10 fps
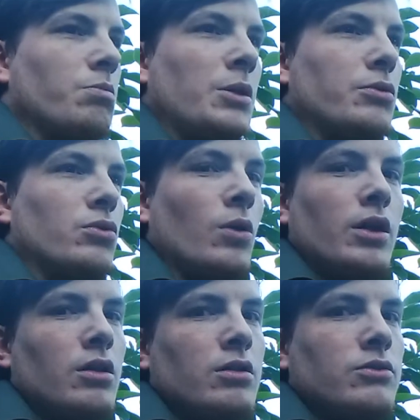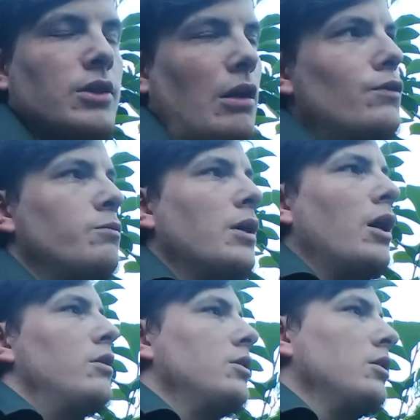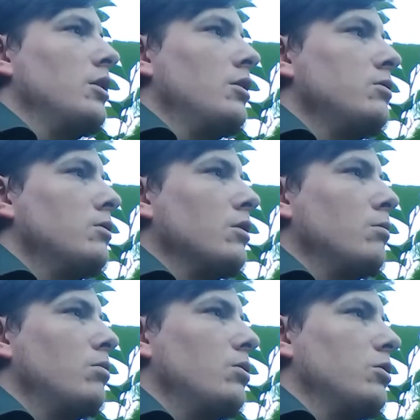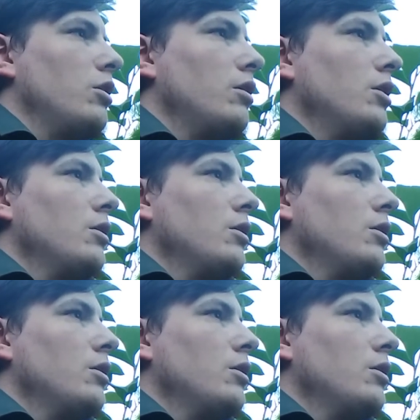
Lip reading: people who hate the Conservative Party talking bullshit.